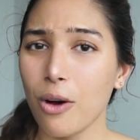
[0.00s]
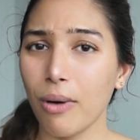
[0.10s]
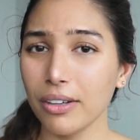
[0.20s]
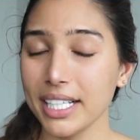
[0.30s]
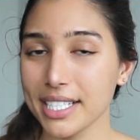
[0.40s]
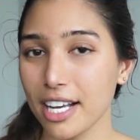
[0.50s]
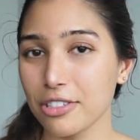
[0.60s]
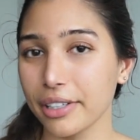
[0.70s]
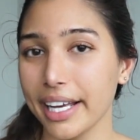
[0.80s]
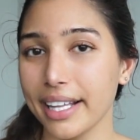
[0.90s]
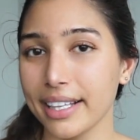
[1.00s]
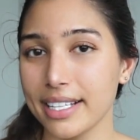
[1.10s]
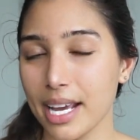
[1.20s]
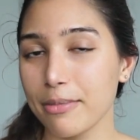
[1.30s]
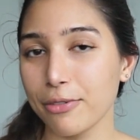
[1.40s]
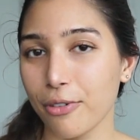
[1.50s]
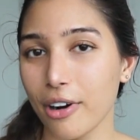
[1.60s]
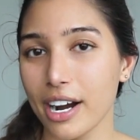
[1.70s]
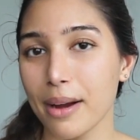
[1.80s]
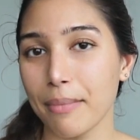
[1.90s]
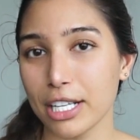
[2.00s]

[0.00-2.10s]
why don't I schedule it the day before my